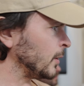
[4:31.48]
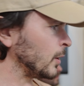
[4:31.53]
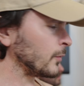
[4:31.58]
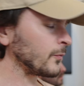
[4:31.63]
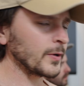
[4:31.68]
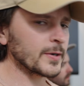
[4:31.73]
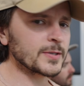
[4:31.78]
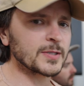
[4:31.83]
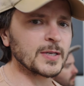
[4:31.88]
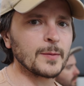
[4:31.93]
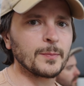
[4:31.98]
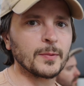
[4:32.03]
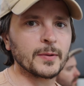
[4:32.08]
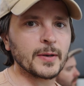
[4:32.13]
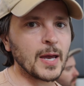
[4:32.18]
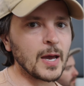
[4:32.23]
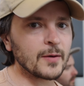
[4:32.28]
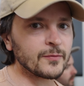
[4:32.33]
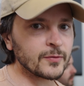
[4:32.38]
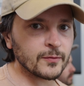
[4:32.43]
know, for example, in
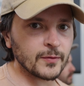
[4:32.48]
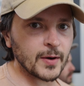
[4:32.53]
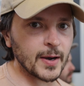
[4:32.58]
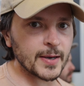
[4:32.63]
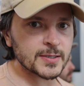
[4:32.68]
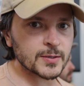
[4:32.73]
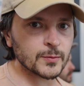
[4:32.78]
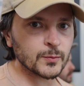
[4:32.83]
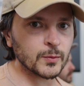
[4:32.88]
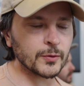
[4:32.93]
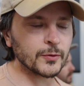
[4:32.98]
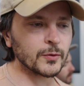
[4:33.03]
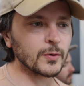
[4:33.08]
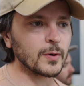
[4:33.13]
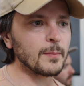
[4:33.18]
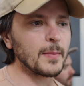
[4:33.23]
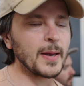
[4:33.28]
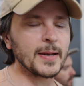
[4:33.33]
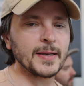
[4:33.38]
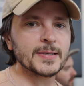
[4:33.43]
Hefeweizen, we'll do
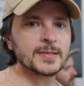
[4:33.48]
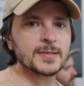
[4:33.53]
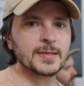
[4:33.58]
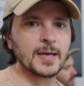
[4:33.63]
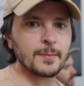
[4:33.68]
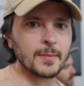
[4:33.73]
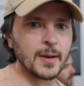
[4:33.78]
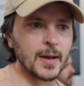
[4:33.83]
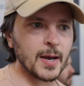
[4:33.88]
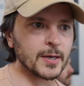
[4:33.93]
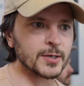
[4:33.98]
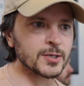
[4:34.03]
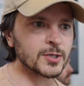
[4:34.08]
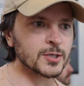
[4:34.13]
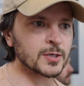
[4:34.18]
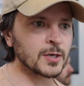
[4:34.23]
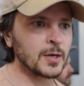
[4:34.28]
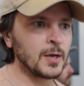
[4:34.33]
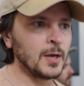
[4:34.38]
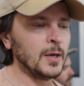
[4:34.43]
a many step
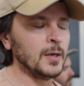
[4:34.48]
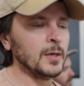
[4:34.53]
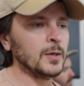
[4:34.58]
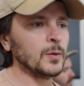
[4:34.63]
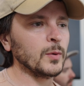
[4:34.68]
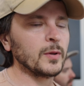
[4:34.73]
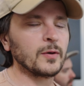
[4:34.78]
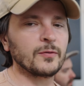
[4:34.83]
mash with